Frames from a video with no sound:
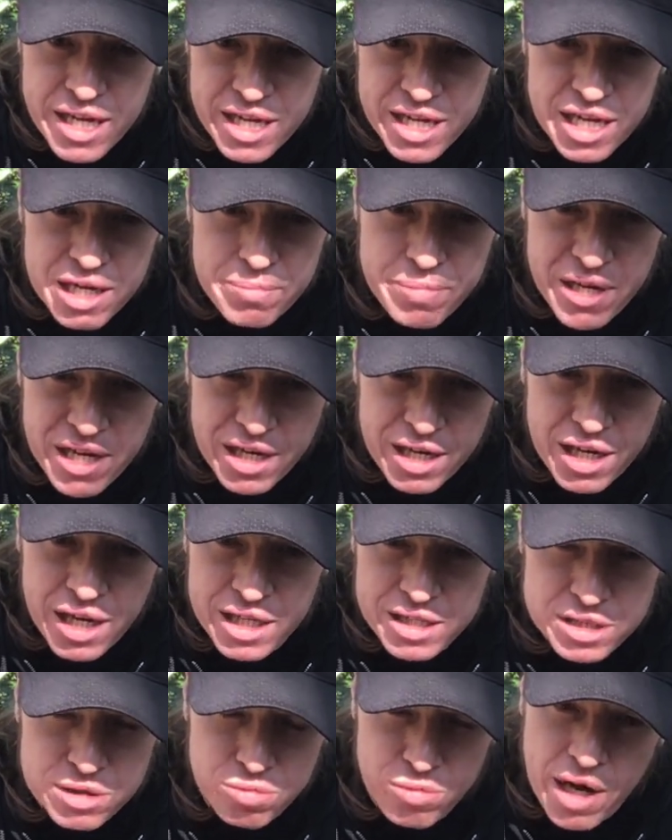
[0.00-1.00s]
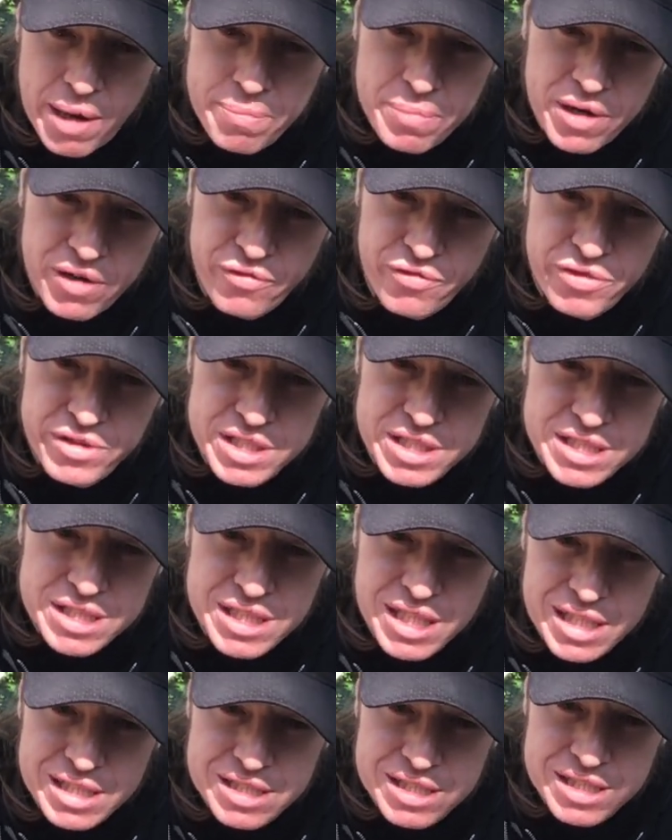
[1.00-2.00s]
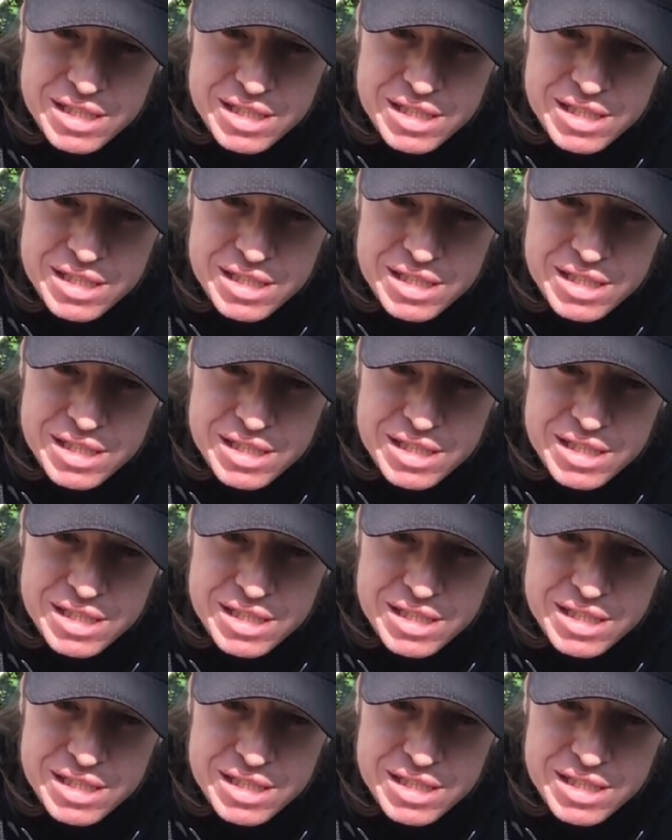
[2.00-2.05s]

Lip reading: he'd be a nice weapon for the Saints